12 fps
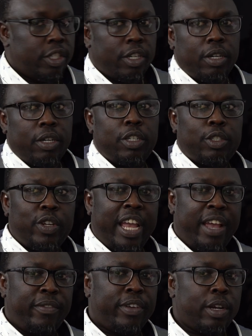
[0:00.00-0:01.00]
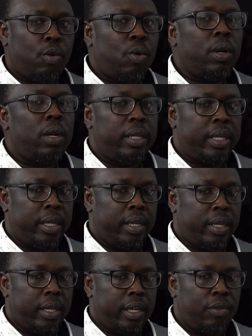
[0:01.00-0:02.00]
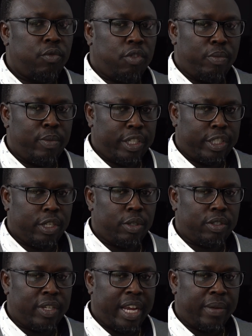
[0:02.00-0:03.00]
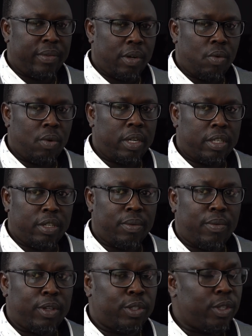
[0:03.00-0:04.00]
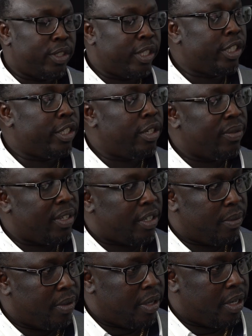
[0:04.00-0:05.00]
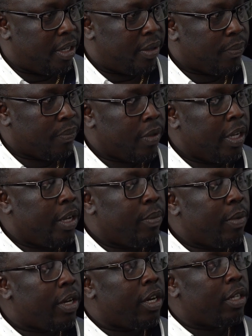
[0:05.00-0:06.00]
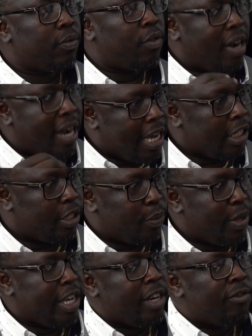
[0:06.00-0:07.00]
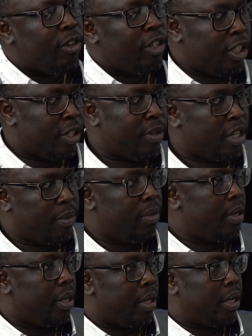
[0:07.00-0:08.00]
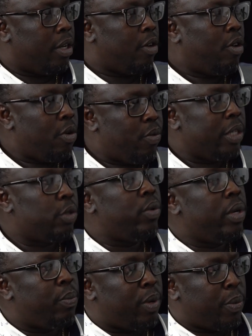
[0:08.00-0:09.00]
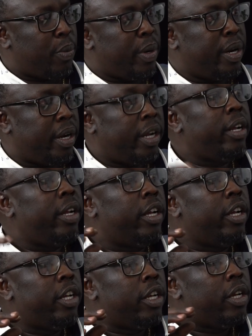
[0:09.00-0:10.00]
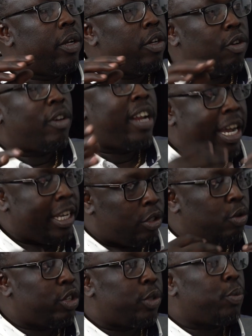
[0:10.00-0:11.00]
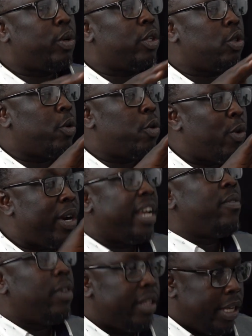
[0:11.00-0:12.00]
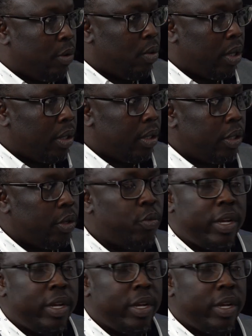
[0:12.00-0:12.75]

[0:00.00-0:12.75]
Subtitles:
So to have the quality information or to have the quality of consultation of the community, because for us, being a voice of the community, always we prepare not us to respond to whatever they want.